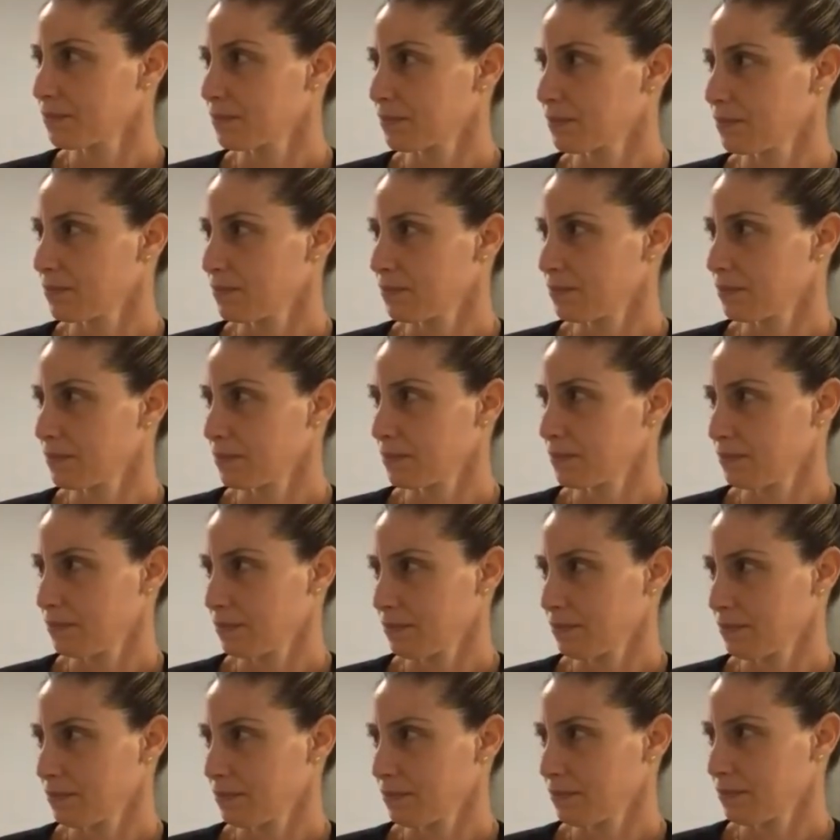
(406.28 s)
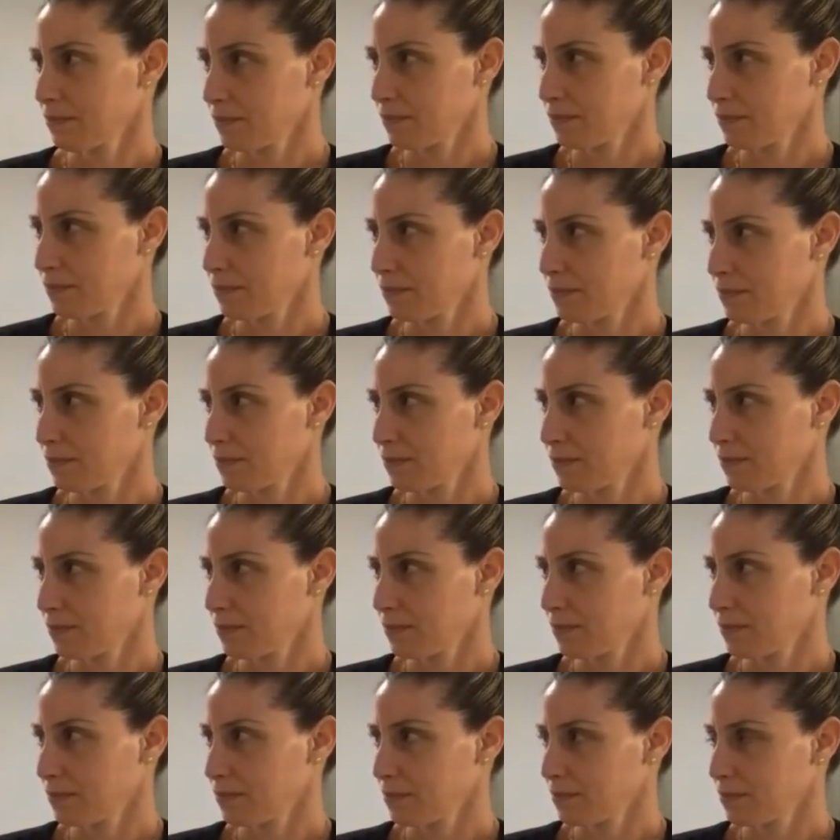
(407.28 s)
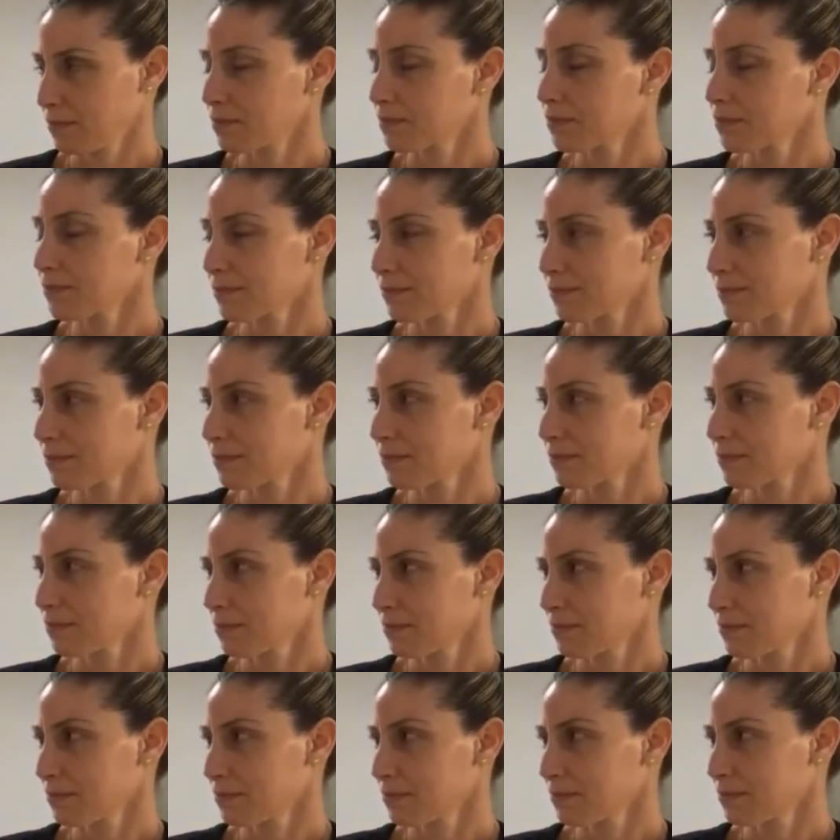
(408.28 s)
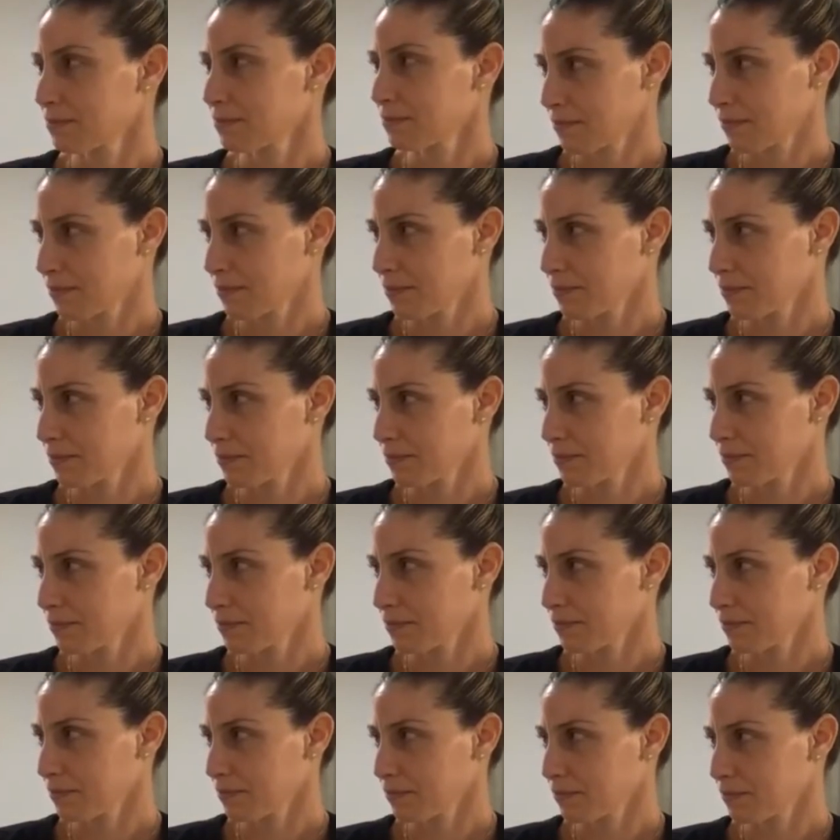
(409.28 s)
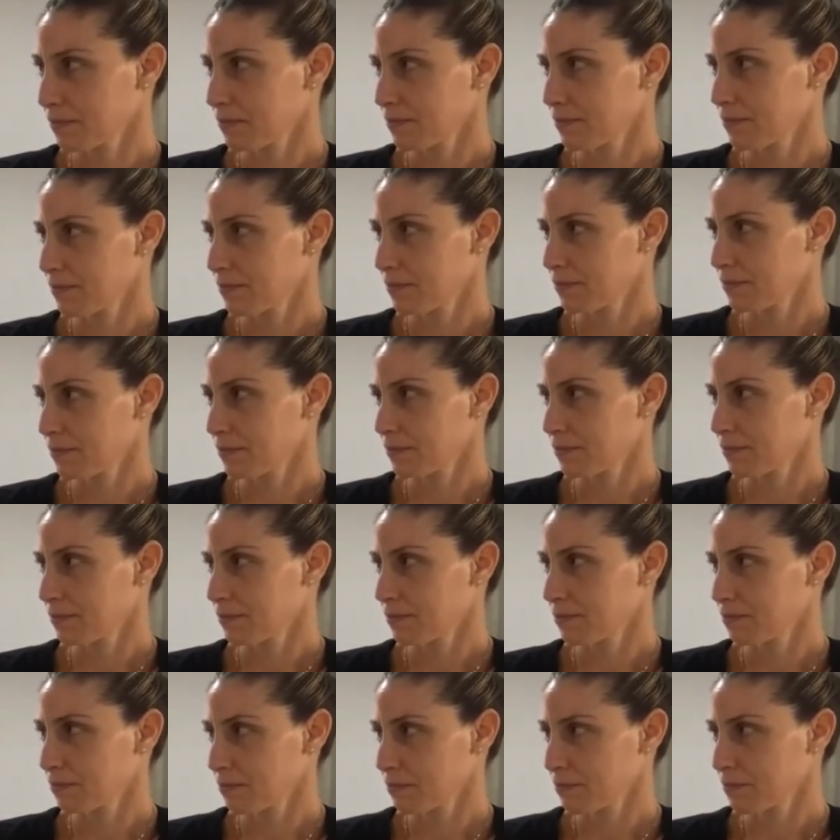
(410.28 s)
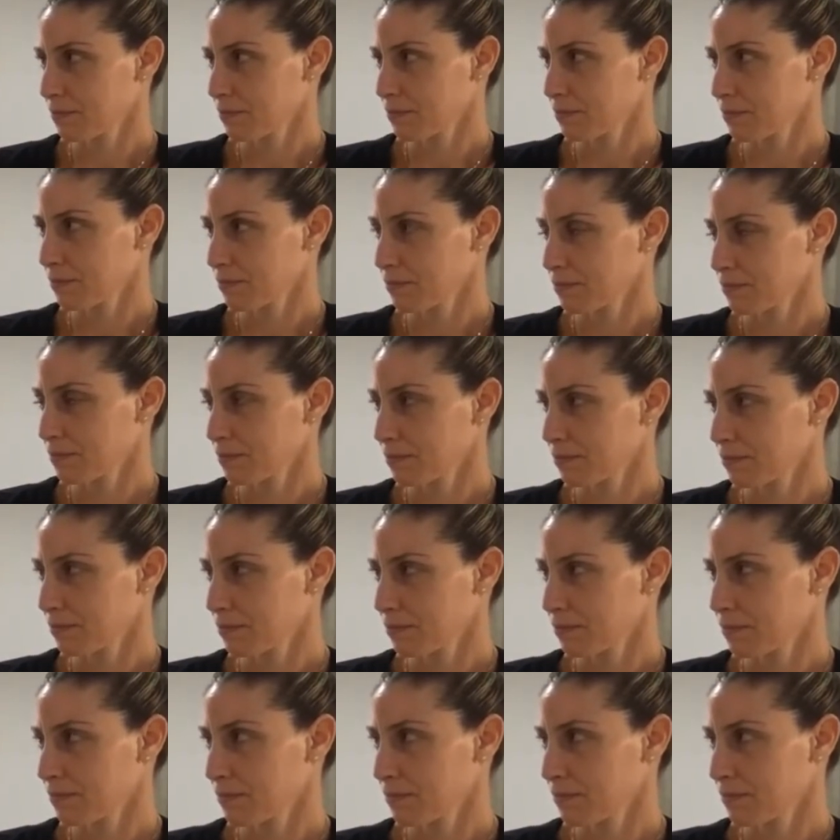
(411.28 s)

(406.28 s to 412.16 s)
(not speaking)